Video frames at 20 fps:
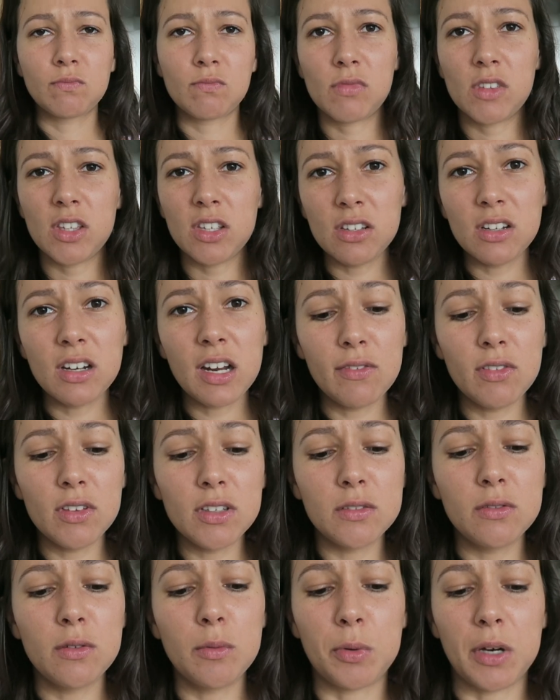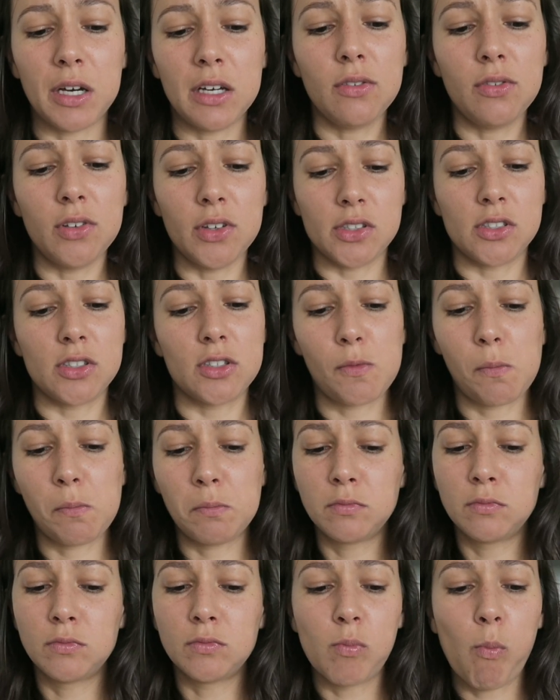You can have this for breakfast.
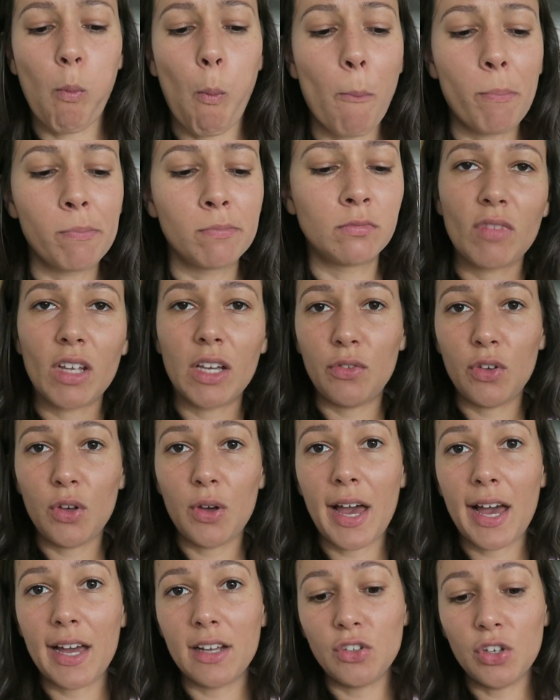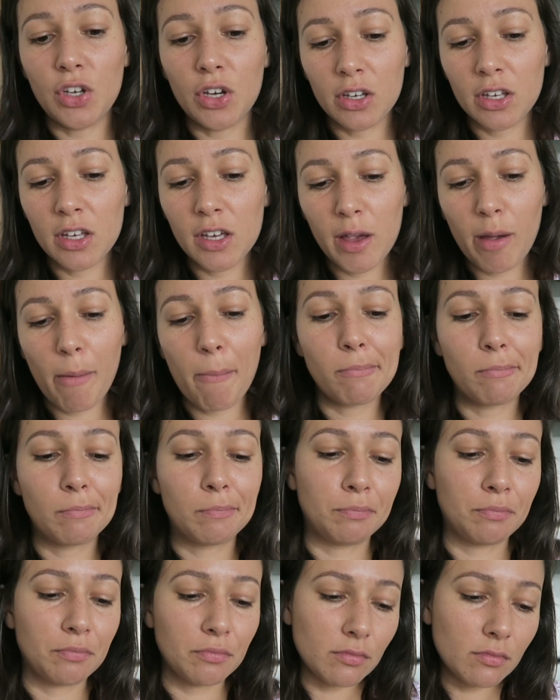If you had yogurt,
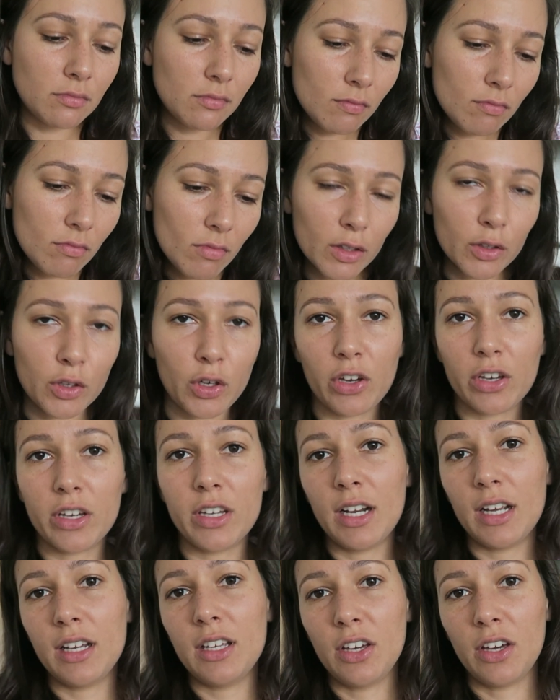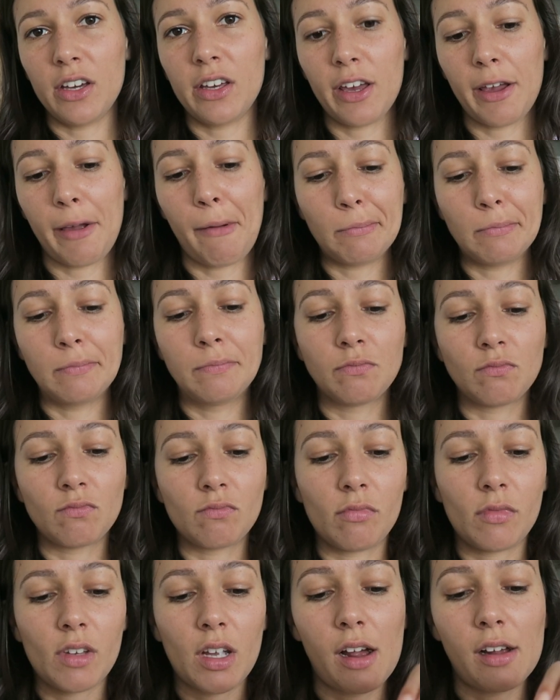coconut yogurt,
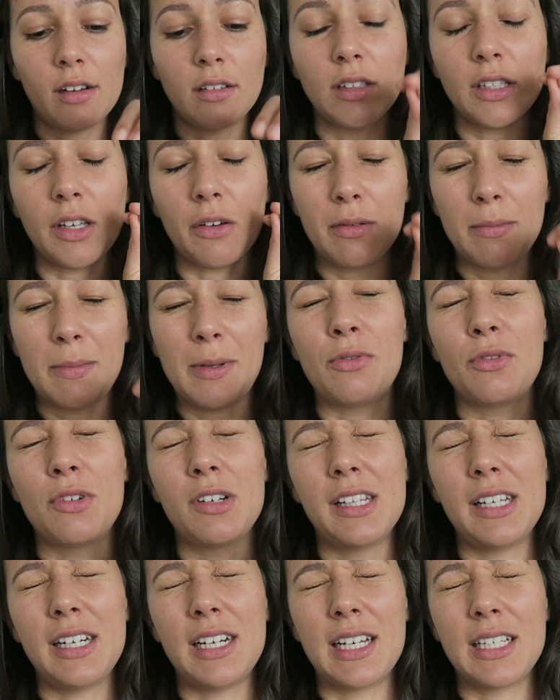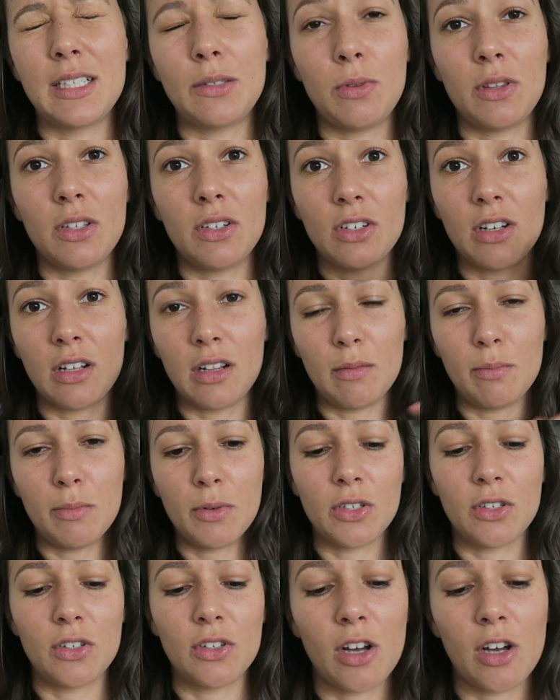that would be really nice with a dollop on